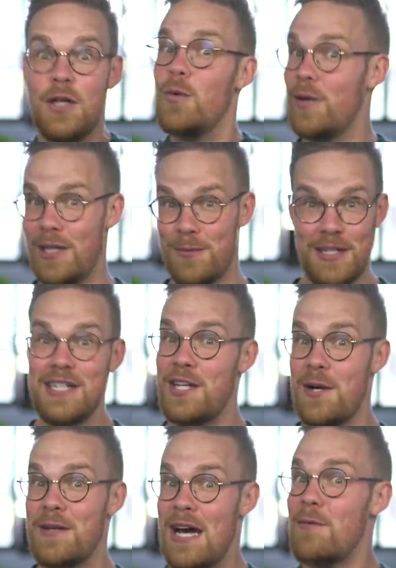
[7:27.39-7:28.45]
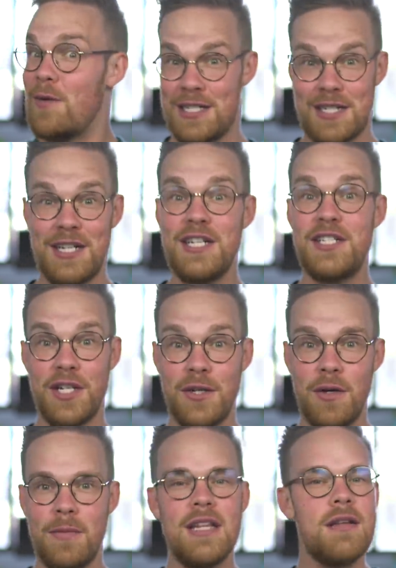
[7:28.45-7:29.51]
we don't really know yet what it's gonna
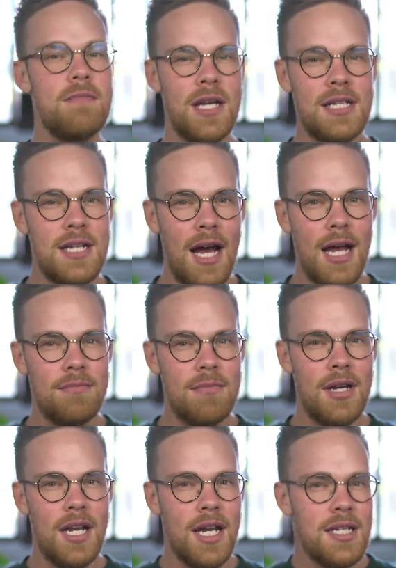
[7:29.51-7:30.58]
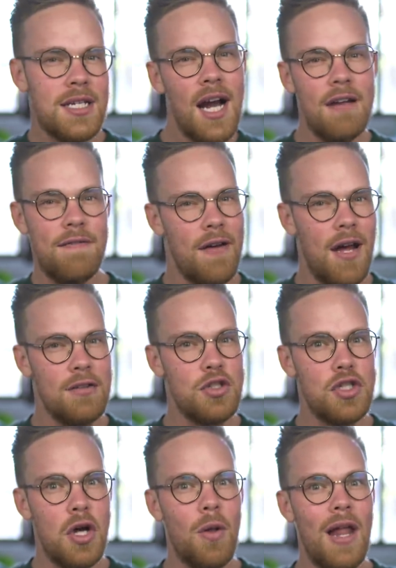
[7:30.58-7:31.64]
do, but in the meantime, it is kind of fun,
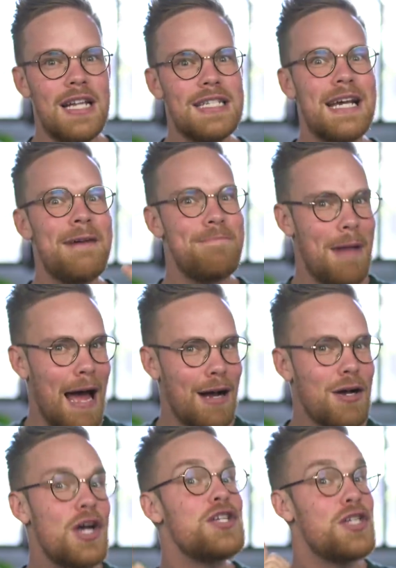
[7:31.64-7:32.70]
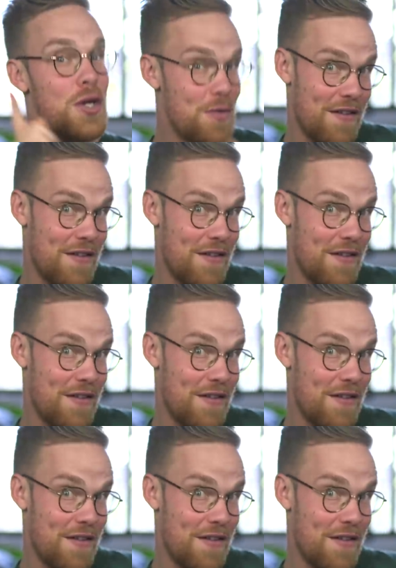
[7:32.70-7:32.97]
so let's get back to